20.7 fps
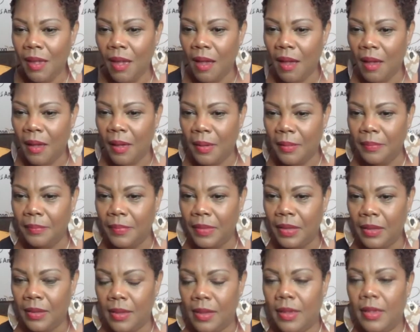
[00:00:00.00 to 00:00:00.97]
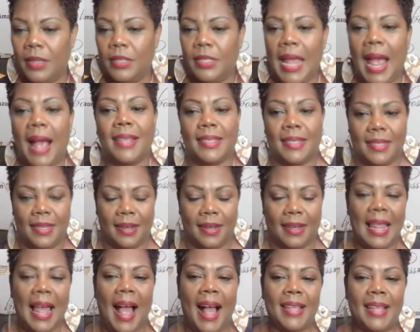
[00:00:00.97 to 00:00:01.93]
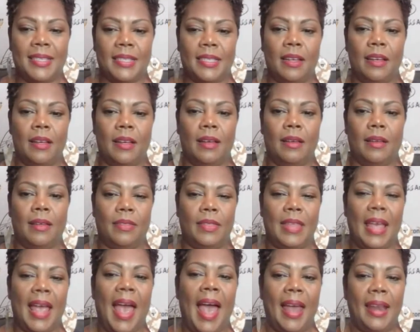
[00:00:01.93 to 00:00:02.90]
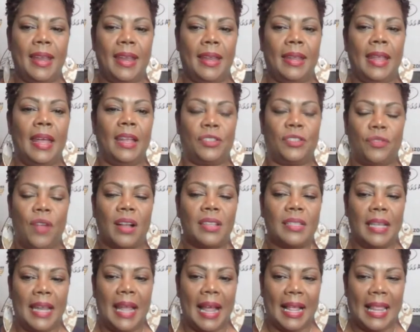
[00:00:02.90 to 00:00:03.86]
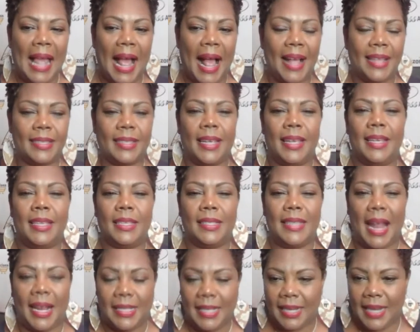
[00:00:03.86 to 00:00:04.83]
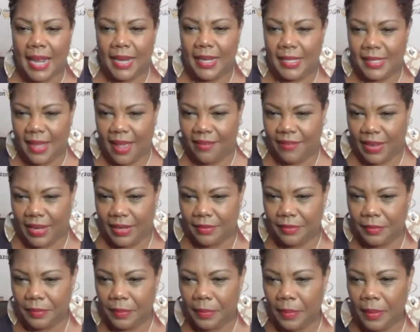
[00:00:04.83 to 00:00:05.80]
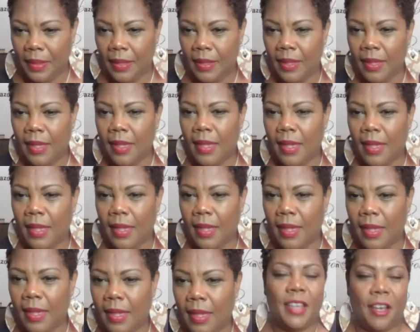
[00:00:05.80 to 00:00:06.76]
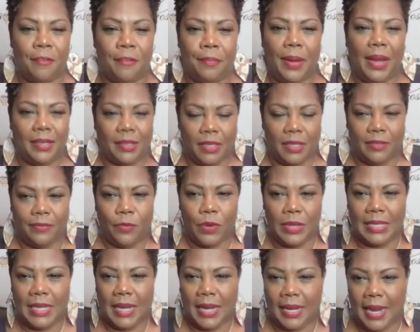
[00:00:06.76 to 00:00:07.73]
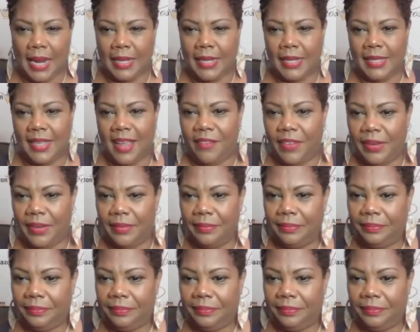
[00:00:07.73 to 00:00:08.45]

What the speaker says: Um, yes, the class, the instructor led class is 1997, and the self paced is 1497.